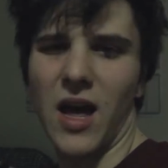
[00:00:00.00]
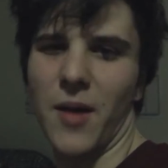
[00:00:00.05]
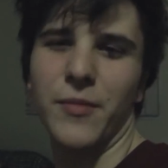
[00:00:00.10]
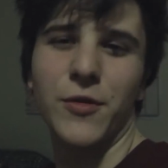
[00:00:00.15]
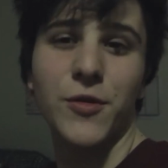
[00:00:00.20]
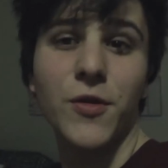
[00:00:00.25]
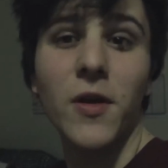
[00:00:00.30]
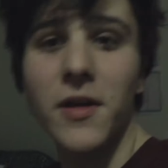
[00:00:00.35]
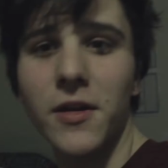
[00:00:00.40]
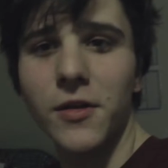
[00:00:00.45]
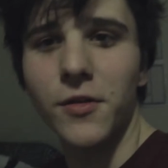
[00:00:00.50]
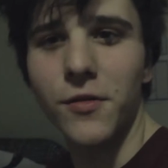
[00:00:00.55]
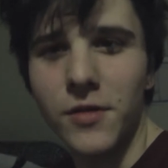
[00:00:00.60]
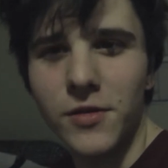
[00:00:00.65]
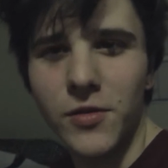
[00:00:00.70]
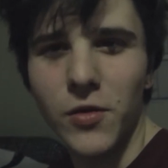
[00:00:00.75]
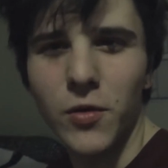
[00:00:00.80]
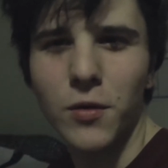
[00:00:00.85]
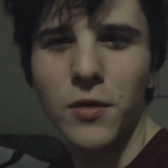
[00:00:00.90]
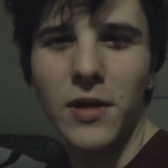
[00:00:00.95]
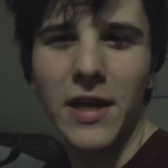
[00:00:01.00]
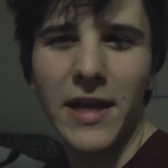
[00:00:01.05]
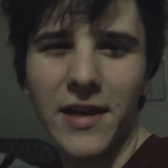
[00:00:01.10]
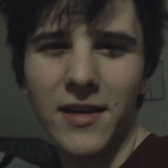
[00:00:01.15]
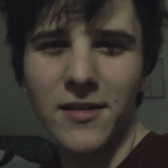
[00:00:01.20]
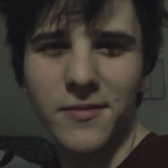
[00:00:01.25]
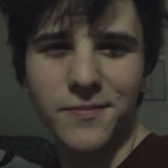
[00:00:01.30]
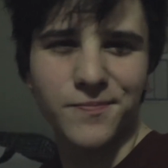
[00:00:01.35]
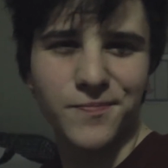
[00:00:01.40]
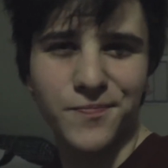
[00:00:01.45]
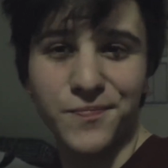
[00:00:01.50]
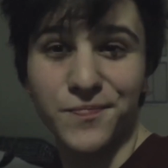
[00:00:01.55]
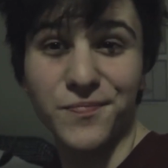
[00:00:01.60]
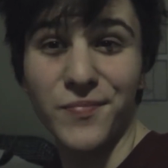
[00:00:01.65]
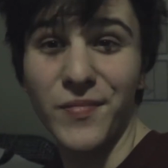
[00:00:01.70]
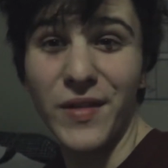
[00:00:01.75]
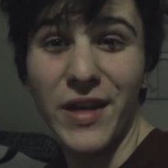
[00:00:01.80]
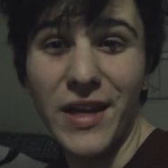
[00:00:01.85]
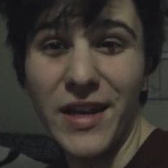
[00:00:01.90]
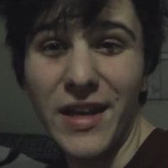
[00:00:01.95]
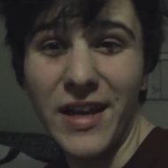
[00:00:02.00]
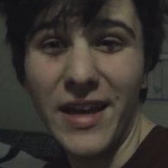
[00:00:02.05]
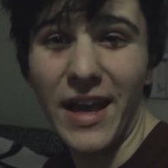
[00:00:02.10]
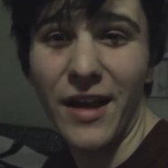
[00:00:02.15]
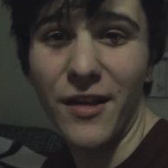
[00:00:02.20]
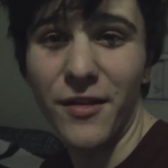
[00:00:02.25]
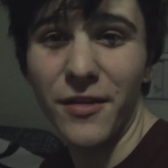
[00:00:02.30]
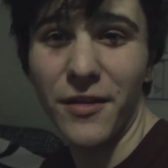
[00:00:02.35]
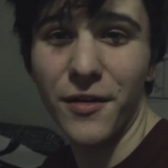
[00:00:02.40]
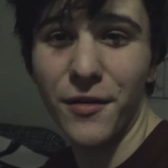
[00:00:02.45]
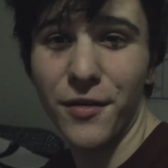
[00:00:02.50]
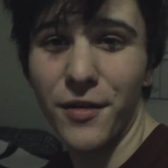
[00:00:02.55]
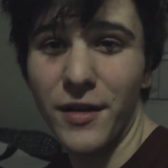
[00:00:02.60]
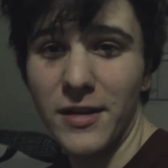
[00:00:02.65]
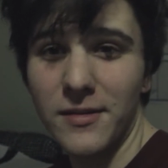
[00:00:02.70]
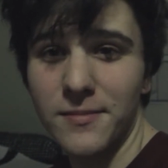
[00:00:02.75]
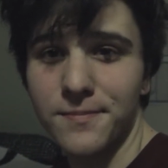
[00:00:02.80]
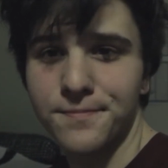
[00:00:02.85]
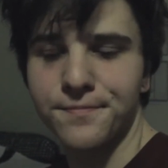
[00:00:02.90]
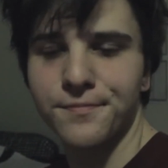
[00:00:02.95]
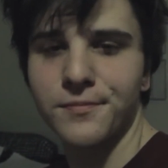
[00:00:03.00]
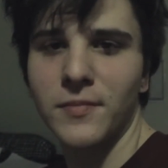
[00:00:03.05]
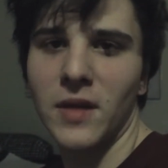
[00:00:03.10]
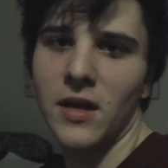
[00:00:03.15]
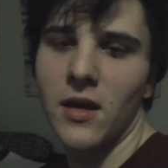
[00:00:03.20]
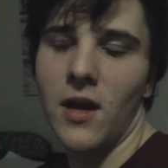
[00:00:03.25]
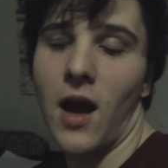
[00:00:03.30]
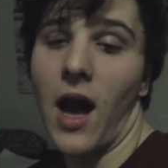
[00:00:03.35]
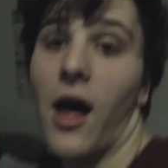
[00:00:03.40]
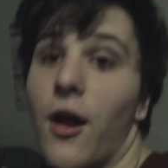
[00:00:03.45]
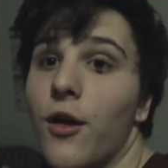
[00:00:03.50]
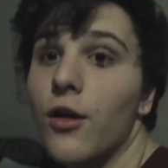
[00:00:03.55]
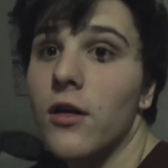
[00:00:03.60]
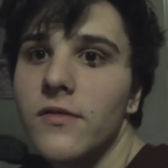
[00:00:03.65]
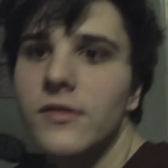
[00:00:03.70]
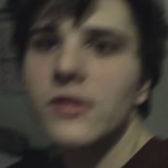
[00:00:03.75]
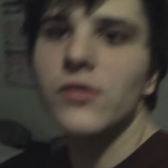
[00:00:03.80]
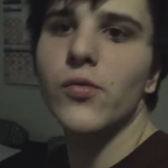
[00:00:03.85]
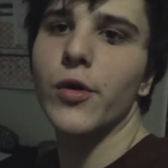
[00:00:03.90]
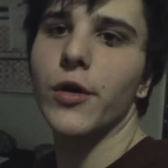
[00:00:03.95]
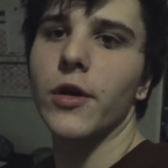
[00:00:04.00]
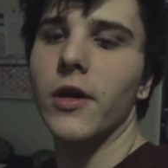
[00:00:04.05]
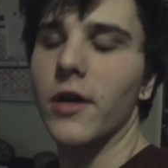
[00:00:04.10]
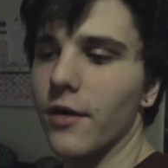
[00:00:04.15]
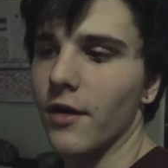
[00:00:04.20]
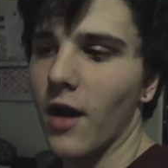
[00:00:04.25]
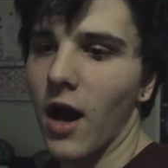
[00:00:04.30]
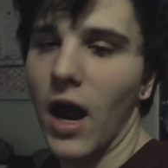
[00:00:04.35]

I've been trying to do this whole, like, eating healthier thing. I don't know if it's working or